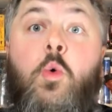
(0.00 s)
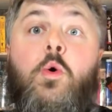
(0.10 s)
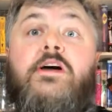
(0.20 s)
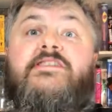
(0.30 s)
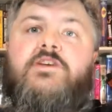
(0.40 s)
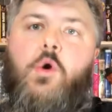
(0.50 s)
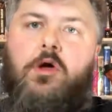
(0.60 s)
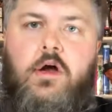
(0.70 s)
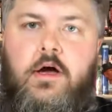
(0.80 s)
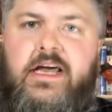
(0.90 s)
What's
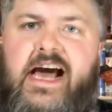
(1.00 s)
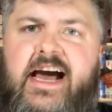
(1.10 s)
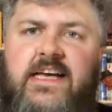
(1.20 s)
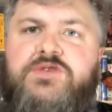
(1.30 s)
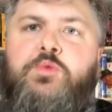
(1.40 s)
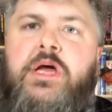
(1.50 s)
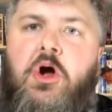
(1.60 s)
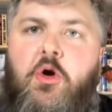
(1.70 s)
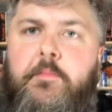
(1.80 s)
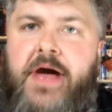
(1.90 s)
going on guys? We
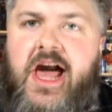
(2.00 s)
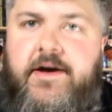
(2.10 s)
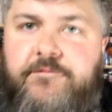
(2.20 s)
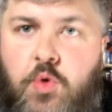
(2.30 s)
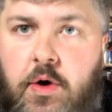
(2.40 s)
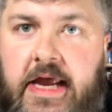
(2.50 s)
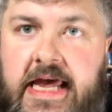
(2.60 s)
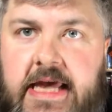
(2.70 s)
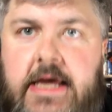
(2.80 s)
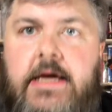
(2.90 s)
are back for
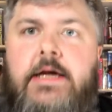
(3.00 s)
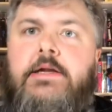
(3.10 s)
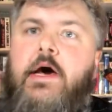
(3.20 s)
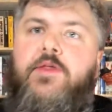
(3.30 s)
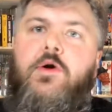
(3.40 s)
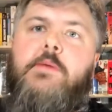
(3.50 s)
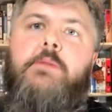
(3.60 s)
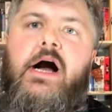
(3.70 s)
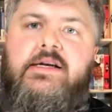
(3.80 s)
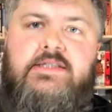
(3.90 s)
another
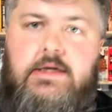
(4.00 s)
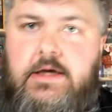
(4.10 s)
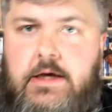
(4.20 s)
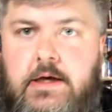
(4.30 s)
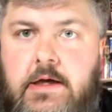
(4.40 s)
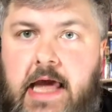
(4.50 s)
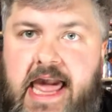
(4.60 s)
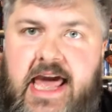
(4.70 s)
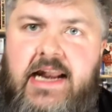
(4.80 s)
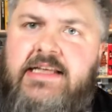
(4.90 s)
unboxing
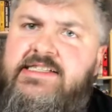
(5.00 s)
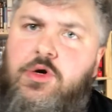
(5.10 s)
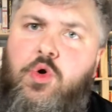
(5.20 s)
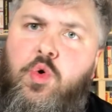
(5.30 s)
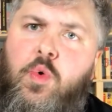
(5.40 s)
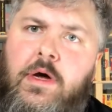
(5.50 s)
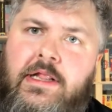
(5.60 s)
and so